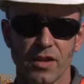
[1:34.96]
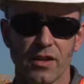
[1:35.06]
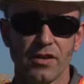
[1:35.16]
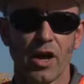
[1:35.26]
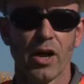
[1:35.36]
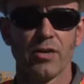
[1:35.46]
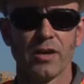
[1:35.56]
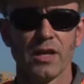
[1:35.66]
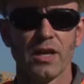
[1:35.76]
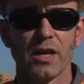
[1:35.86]
not
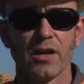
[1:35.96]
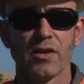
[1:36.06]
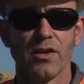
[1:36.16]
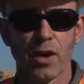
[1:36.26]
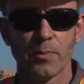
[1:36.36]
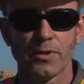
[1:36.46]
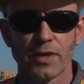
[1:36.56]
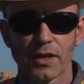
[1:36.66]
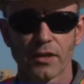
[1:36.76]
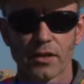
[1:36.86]
only not
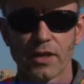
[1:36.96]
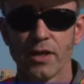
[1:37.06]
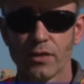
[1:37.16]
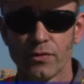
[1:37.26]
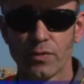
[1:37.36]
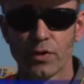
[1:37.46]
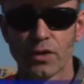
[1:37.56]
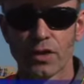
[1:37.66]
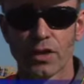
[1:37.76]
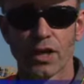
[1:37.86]
particularly useful
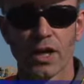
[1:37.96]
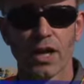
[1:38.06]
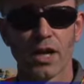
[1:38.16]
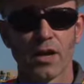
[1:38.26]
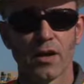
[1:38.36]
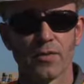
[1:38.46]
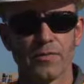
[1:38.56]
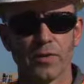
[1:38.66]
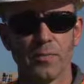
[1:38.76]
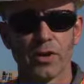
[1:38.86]

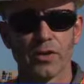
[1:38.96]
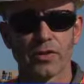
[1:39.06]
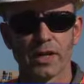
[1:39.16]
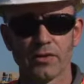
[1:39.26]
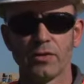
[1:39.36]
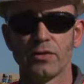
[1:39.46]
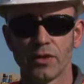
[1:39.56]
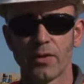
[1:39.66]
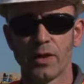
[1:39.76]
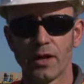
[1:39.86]
for monitoring, it's
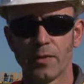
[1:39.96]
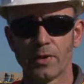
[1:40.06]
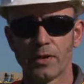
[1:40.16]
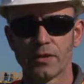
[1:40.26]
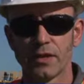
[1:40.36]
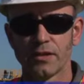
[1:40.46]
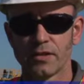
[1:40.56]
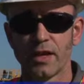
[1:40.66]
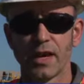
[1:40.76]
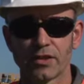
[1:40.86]
also a liability. It
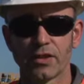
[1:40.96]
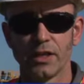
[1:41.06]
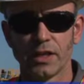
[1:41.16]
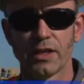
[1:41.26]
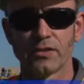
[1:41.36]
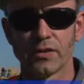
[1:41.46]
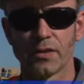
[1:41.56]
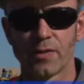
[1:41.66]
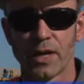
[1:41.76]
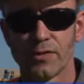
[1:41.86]
actually leaks at the
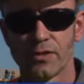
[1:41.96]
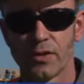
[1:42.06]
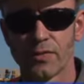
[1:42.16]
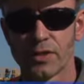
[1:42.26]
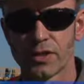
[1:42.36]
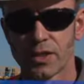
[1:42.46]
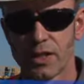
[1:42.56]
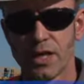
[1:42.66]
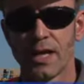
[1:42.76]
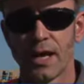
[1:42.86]
ground surface,
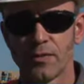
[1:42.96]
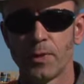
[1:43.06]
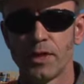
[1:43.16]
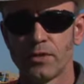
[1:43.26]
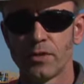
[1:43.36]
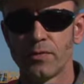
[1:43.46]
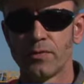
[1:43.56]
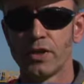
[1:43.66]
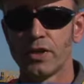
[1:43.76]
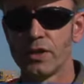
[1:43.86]
has been doing for
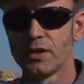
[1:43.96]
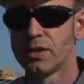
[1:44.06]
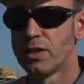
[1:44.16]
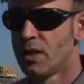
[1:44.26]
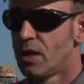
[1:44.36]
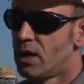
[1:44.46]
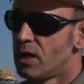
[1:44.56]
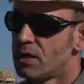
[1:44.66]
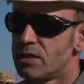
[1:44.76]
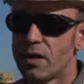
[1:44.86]
years.
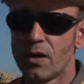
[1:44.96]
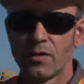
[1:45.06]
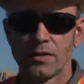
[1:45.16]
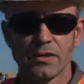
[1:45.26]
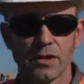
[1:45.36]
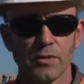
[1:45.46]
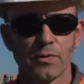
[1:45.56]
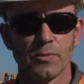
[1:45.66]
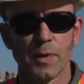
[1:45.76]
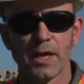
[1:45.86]
So a decision
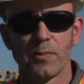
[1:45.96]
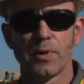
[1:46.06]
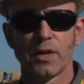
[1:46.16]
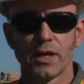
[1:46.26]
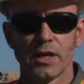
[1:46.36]
was made by